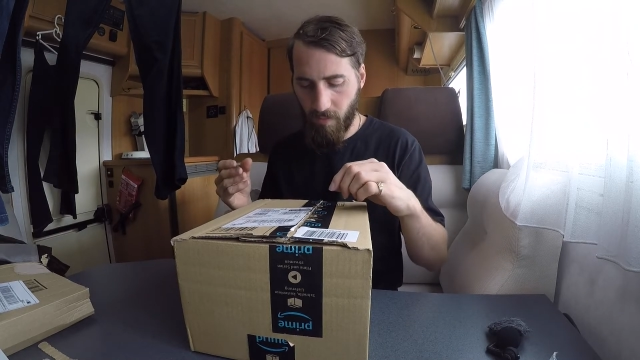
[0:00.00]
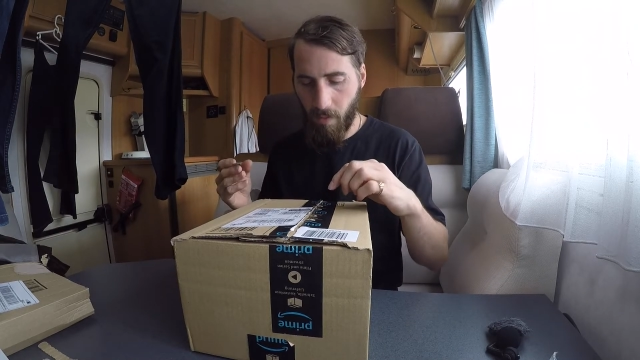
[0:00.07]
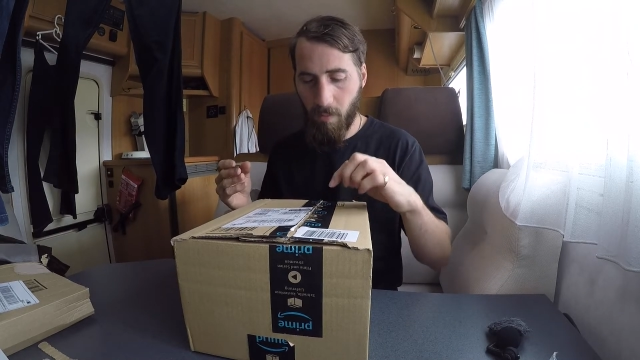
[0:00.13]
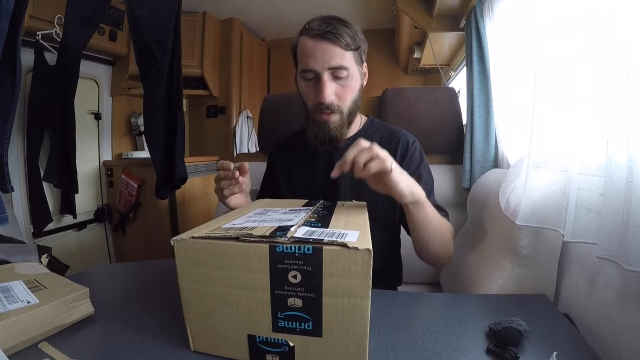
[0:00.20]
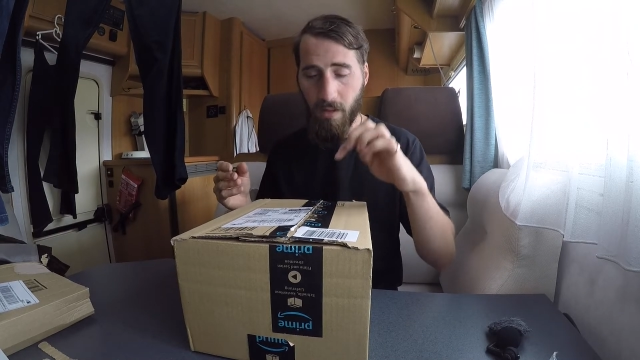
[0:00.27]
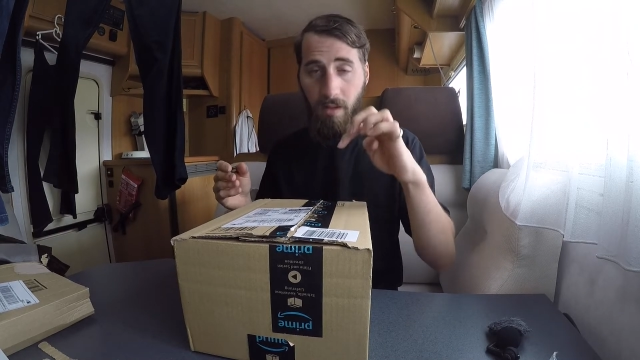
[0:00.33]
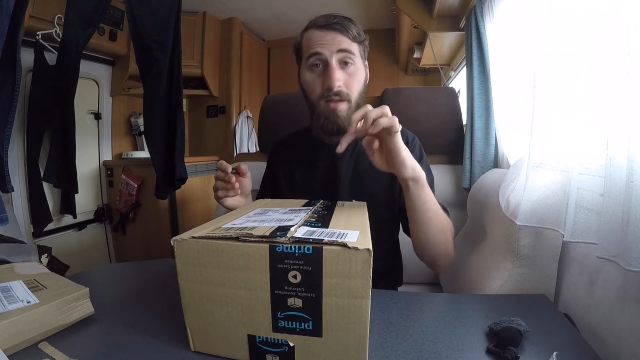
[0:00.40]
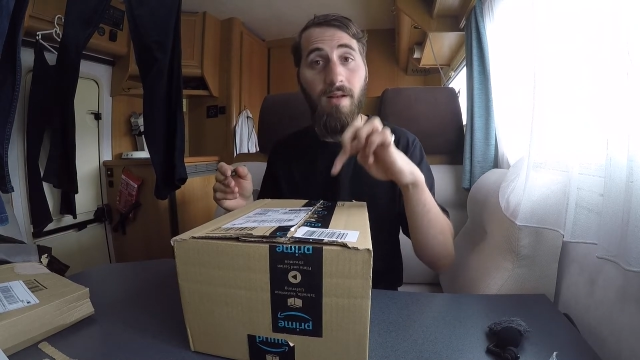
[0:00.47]

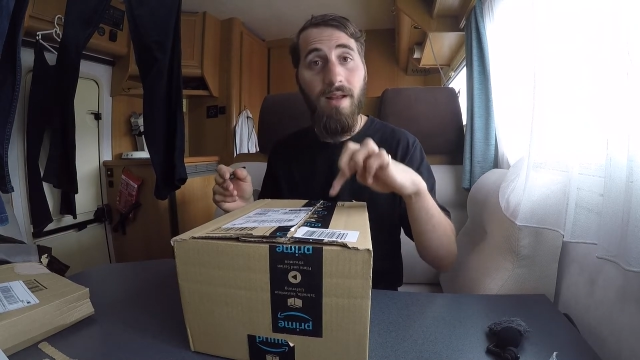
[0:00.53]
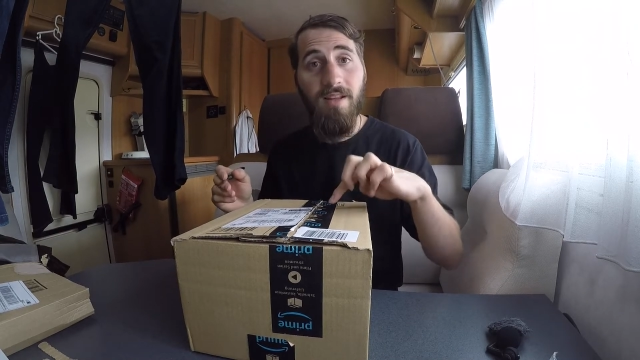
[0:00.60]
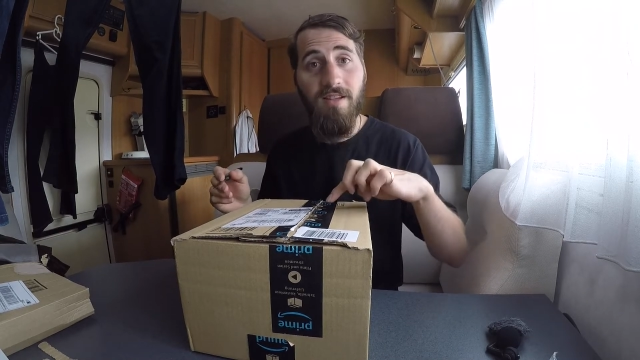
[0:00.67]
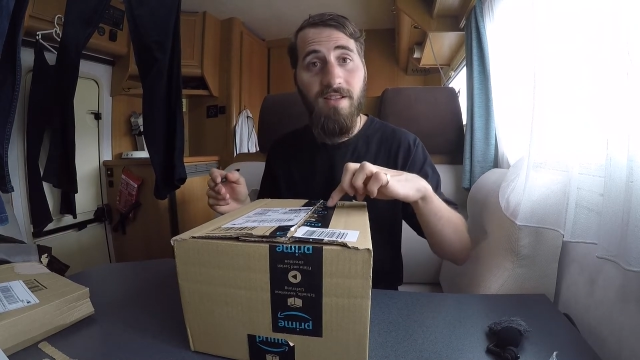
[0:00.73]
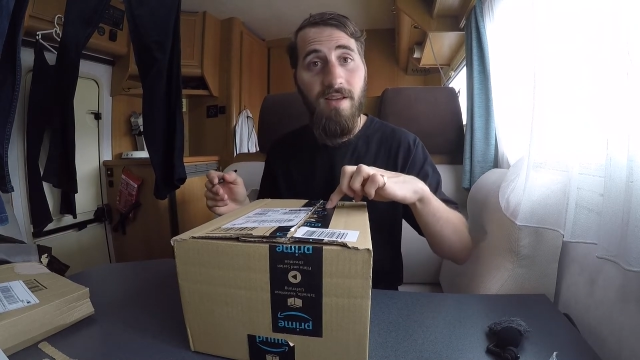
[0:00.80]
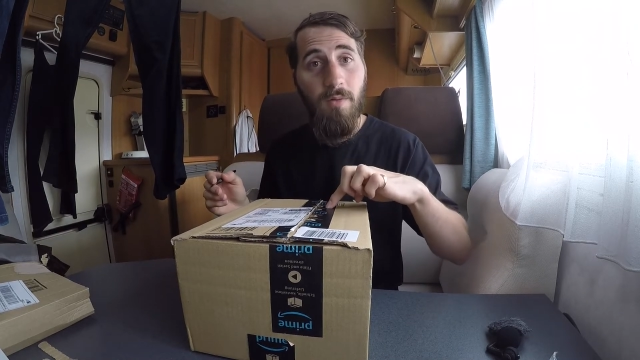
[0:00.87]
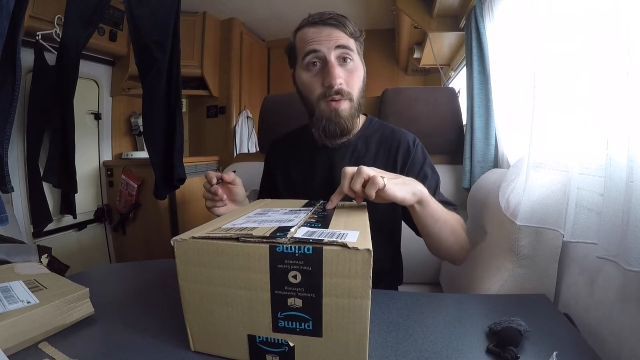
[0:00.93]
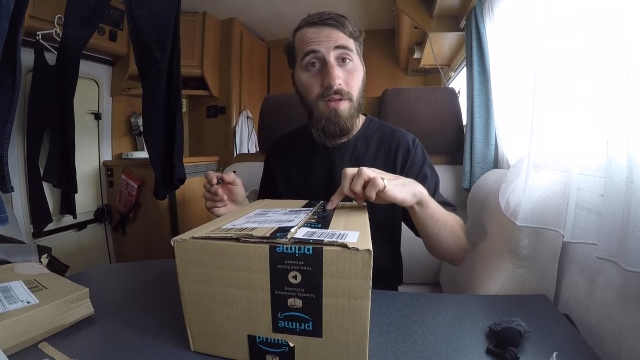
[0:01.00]
But let's
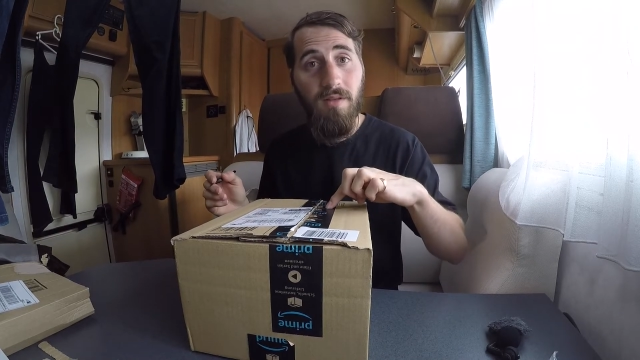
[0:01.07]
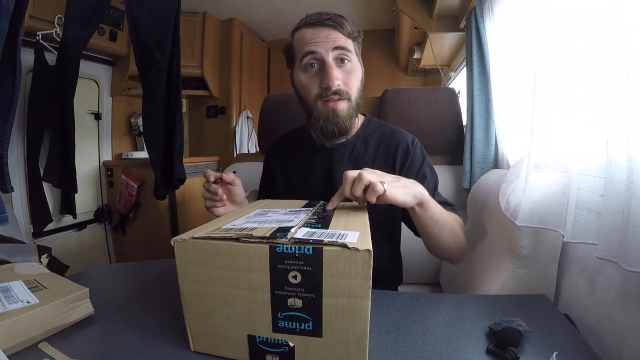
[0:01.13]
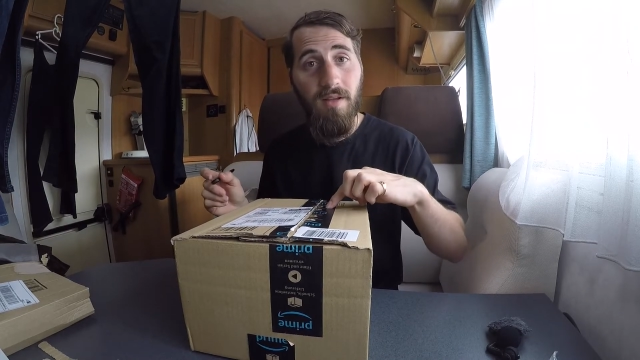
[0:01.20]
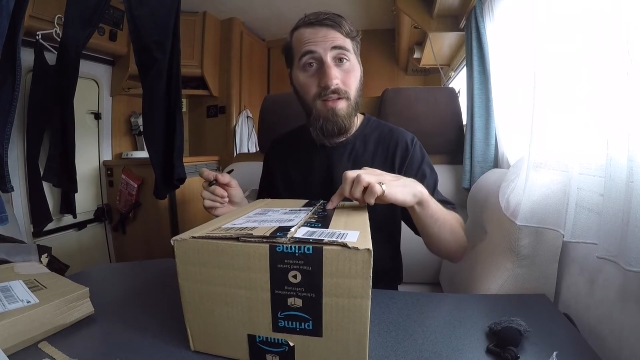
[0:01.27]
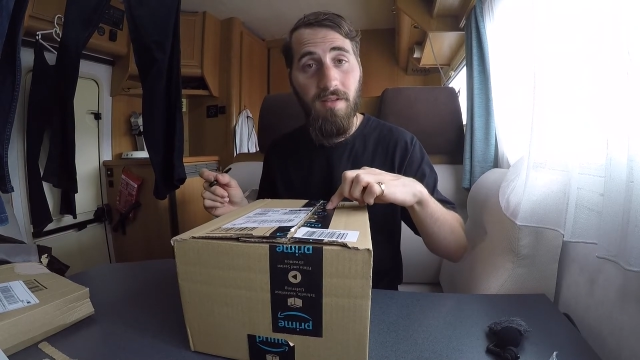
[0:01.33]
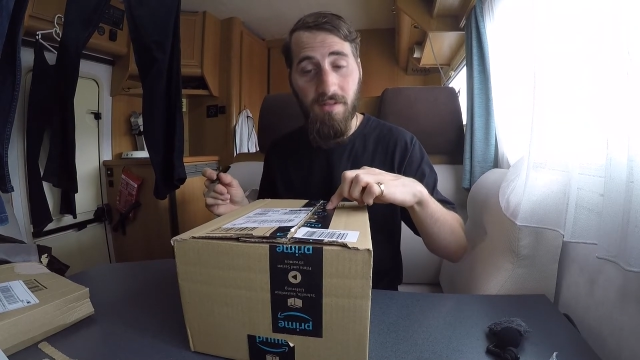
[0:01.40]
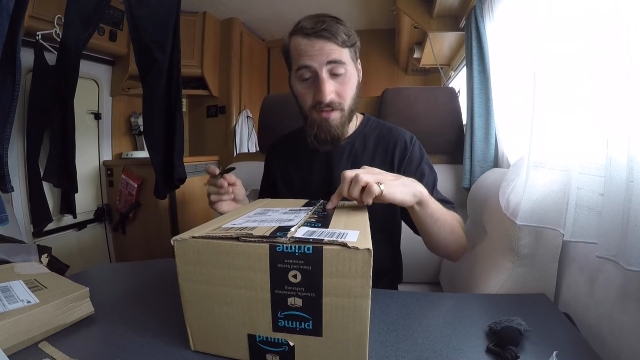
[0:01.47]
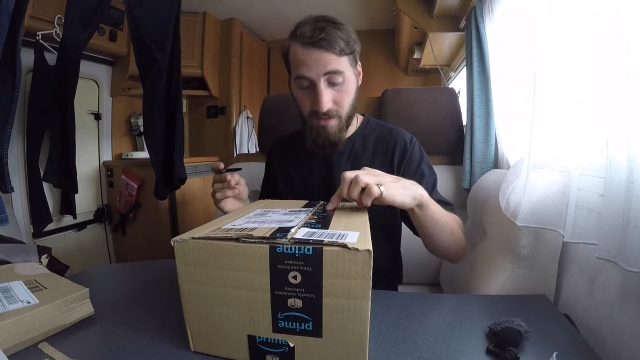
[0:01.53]
see what's
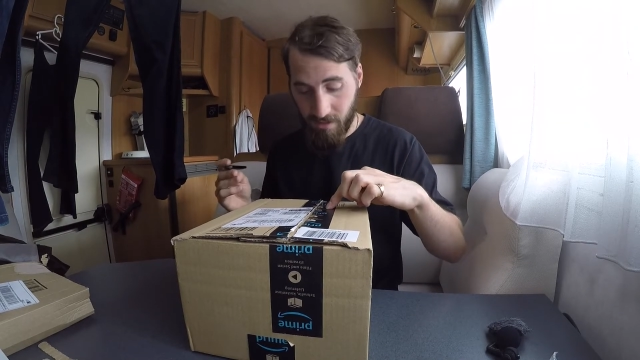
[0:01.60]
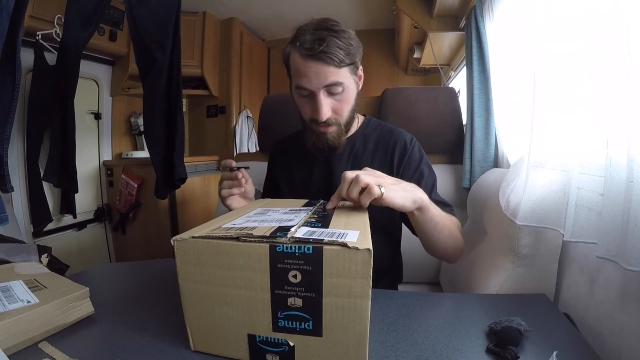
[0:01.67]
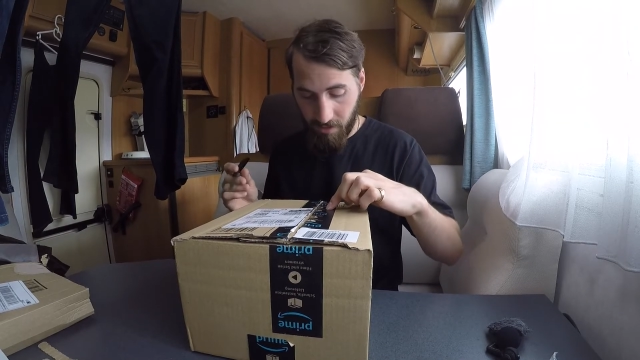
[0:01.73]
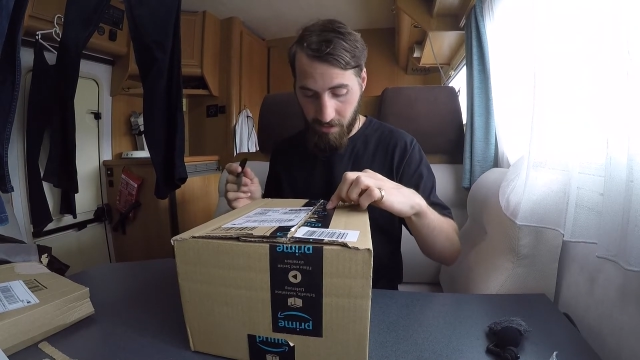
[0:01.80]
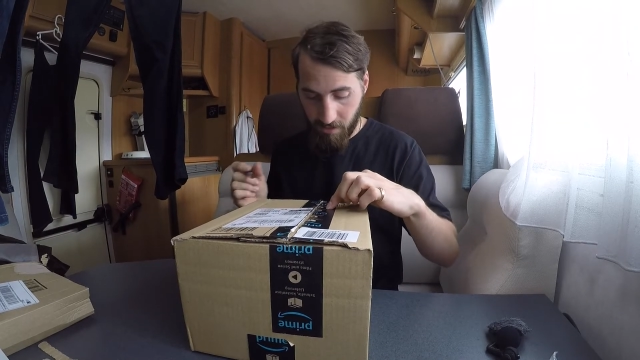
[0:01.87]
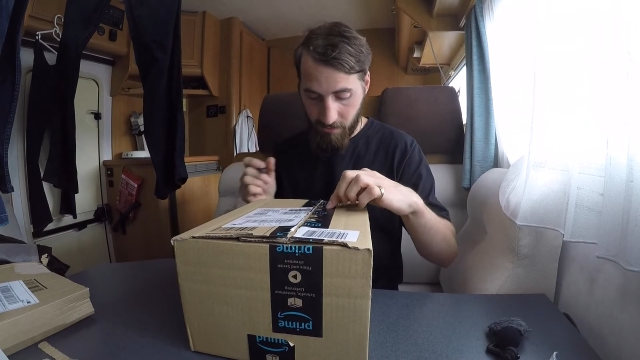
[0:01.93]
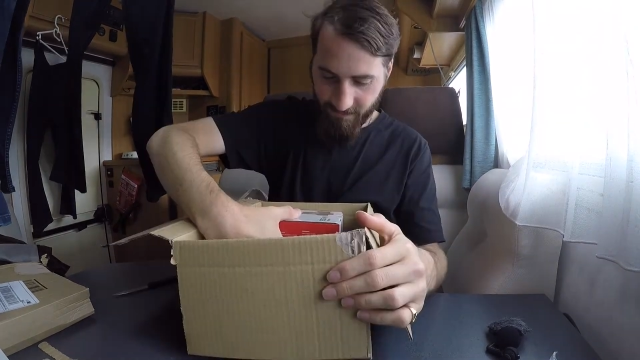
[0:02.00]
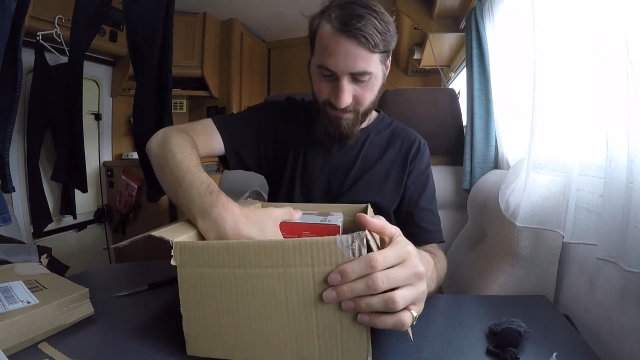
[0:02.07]
inside
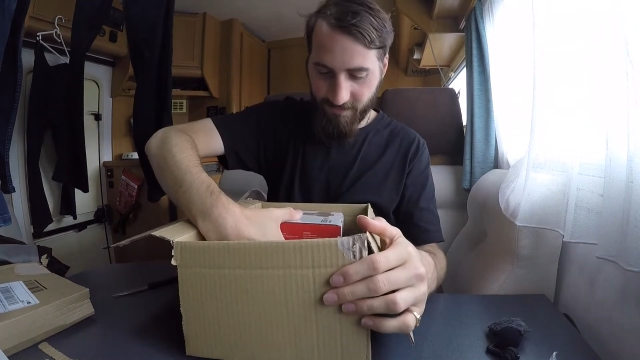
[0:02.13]
here.